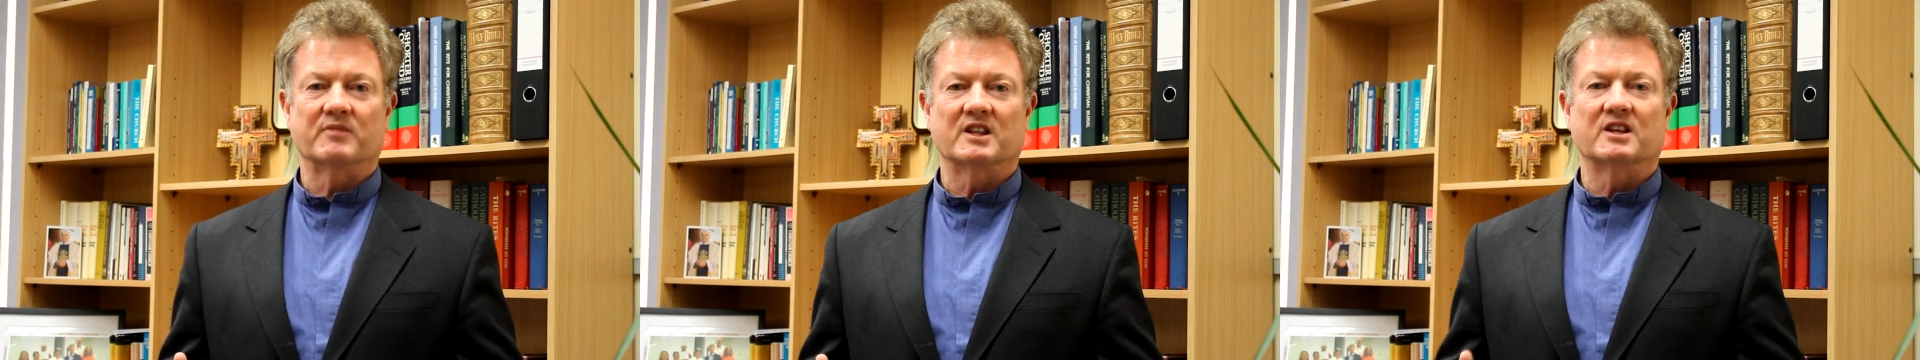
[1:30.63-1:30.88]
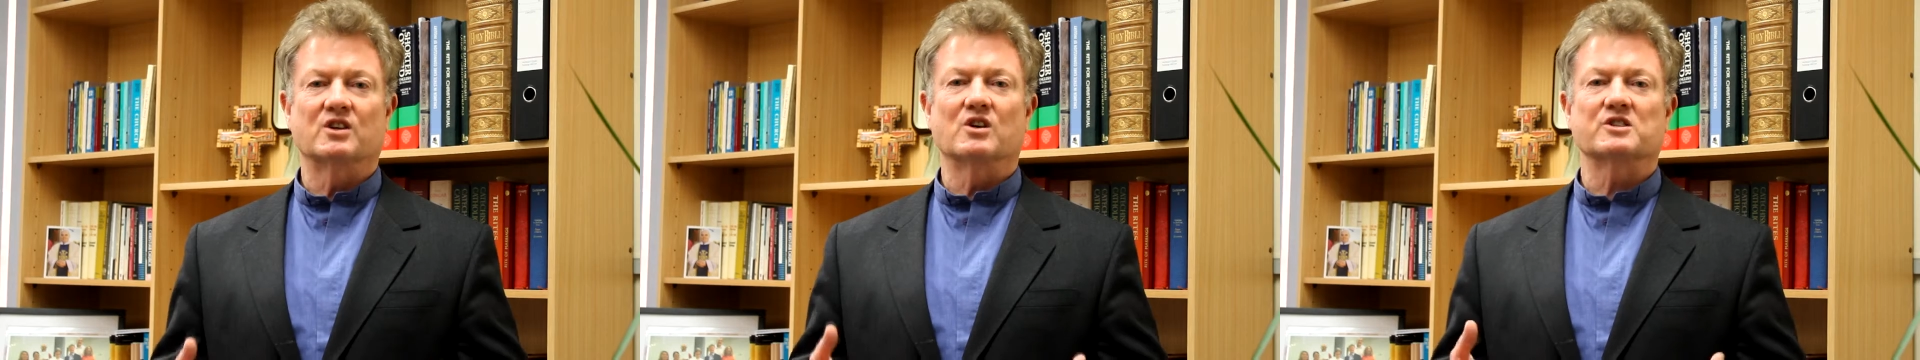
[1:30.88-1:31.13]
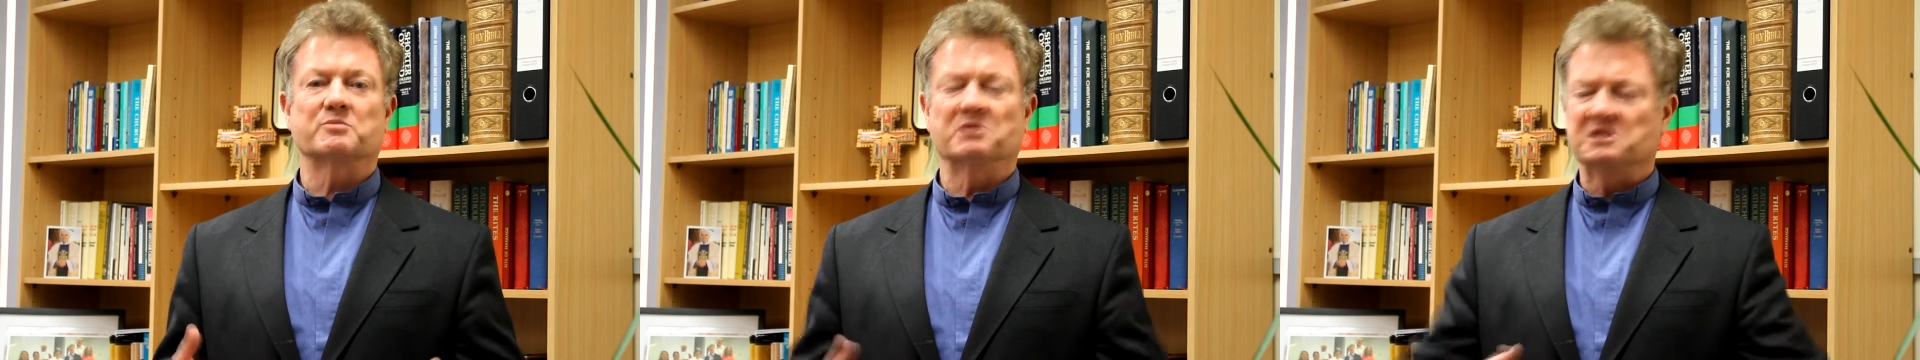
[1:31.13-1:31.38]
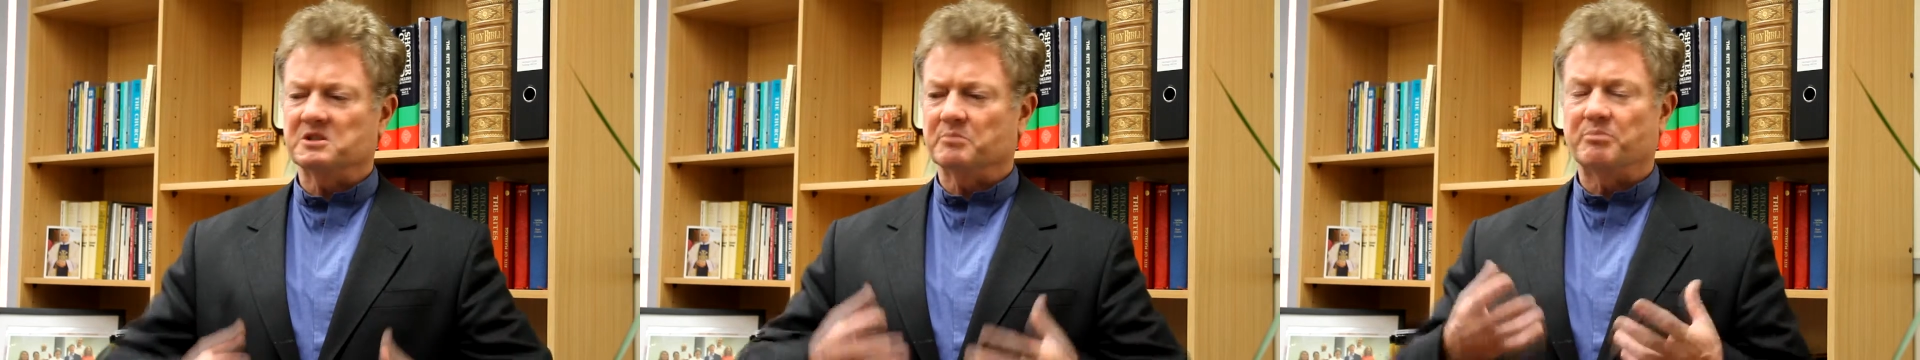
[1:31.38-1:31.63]
The gospel
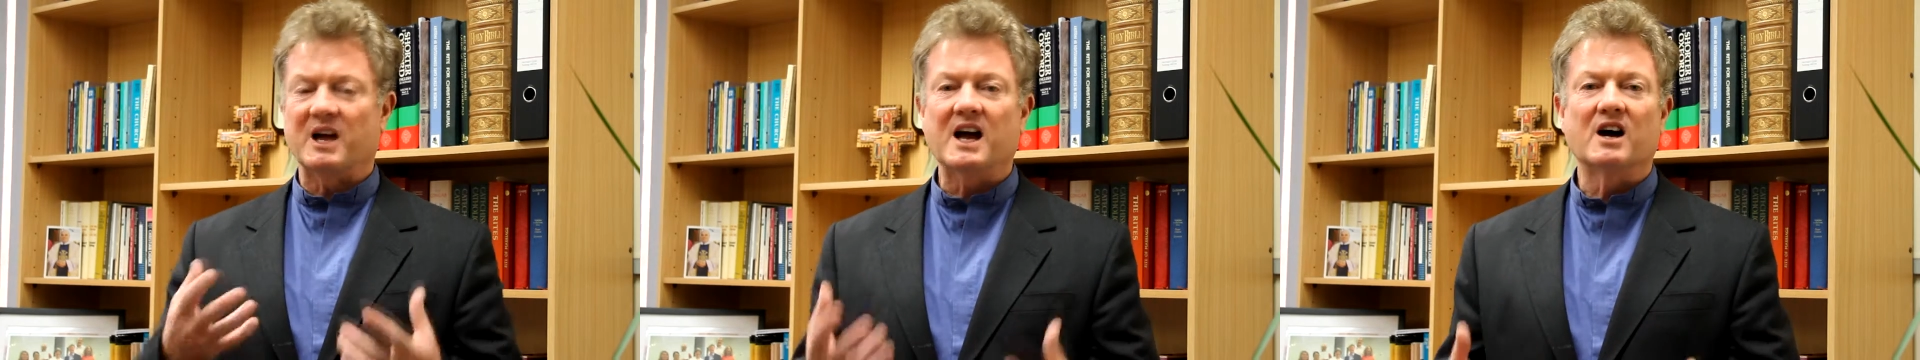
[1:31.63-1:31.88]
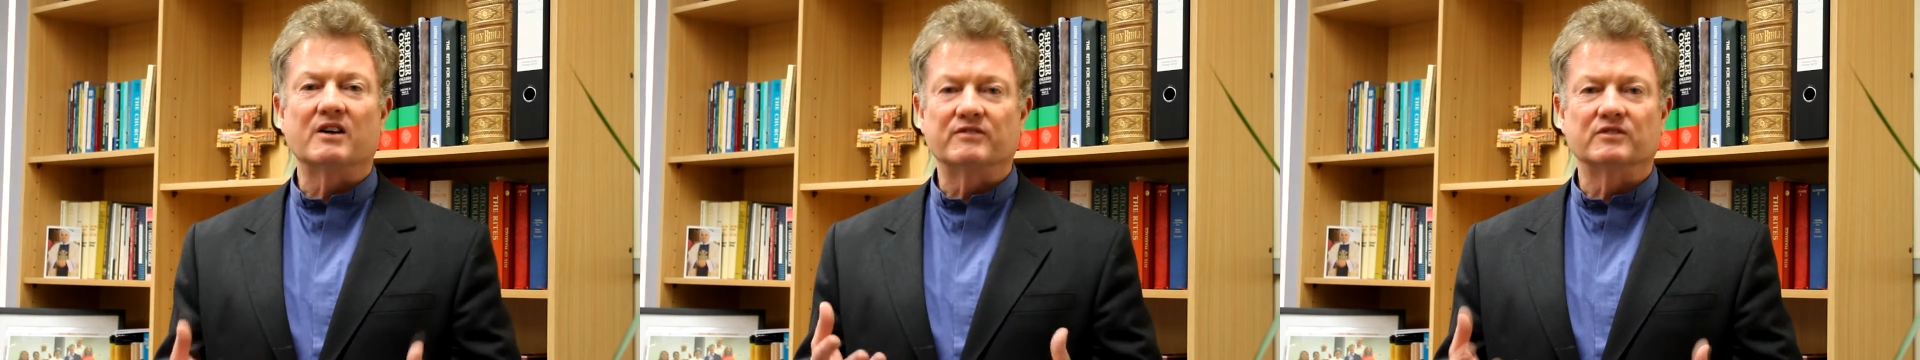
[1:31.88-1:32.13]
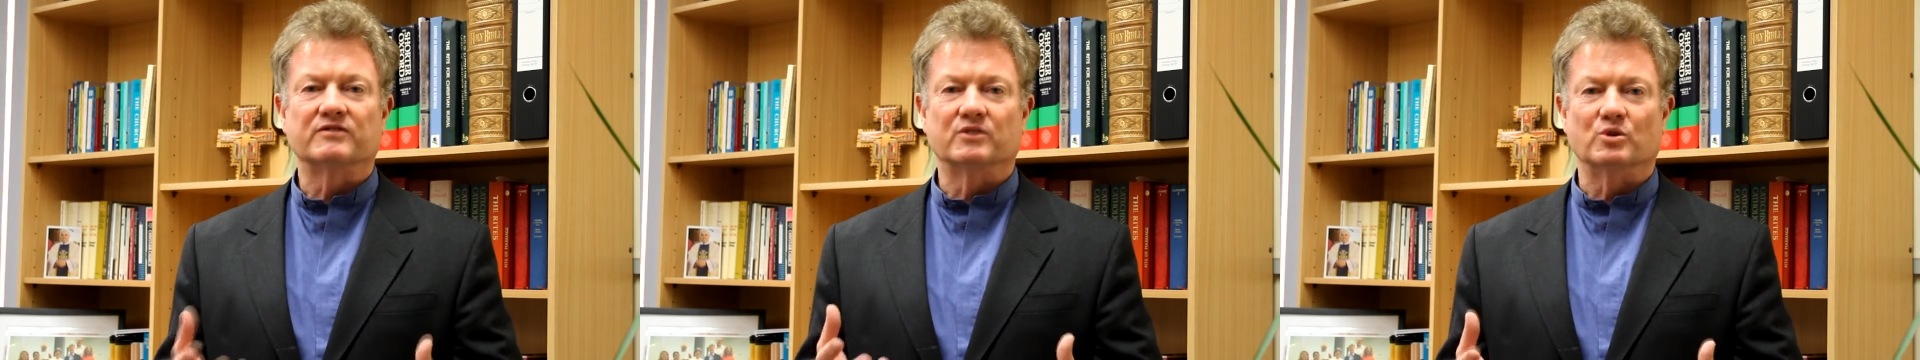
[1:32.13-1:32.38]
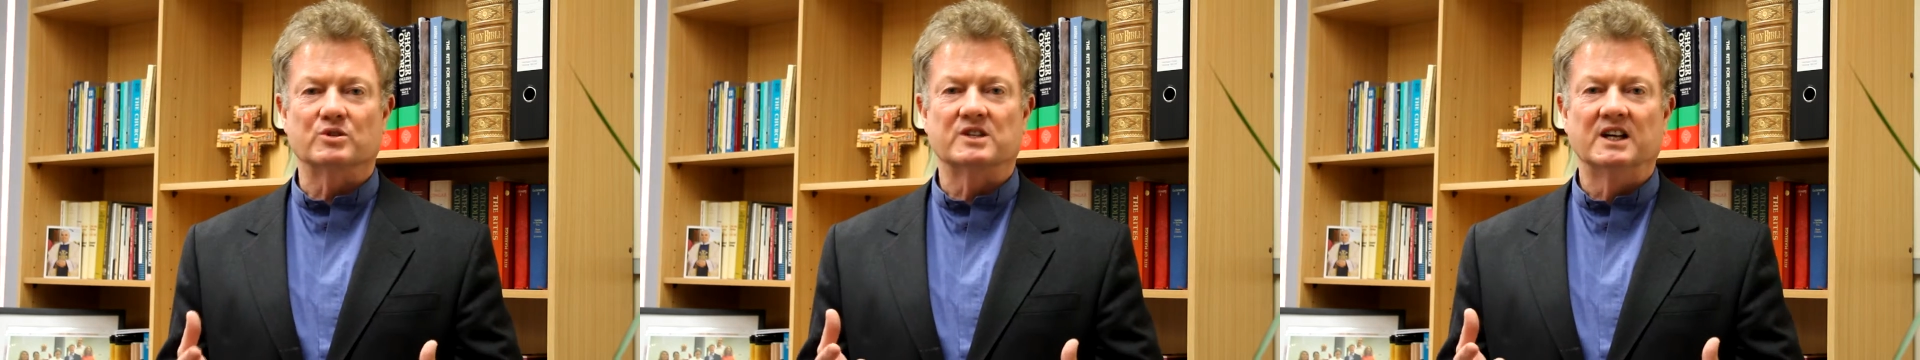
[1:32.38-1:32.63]
is a powerful
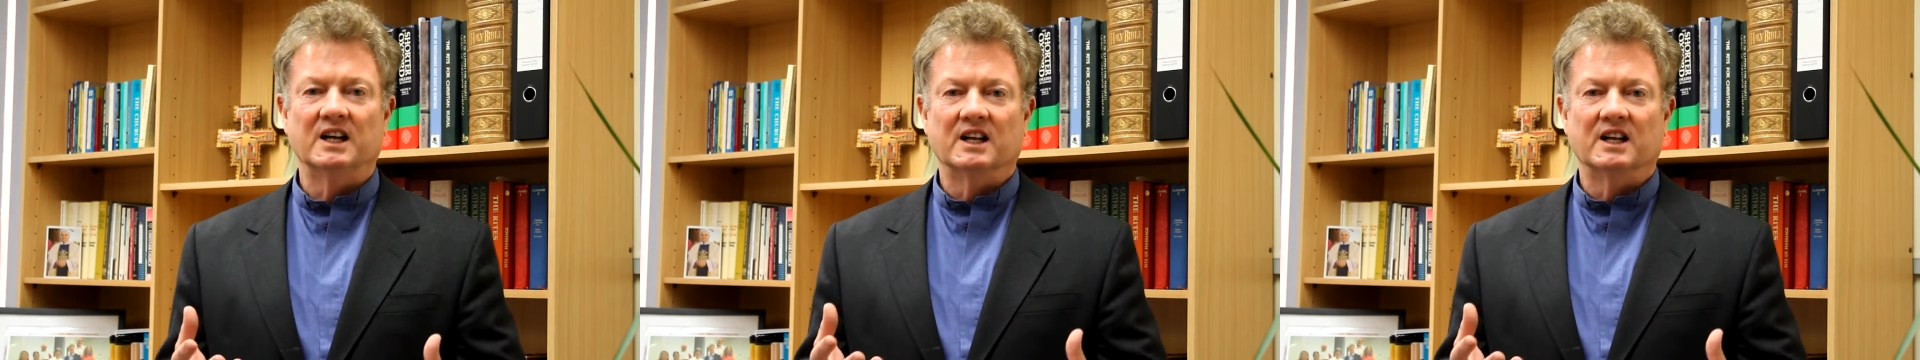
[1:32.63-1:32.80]
force.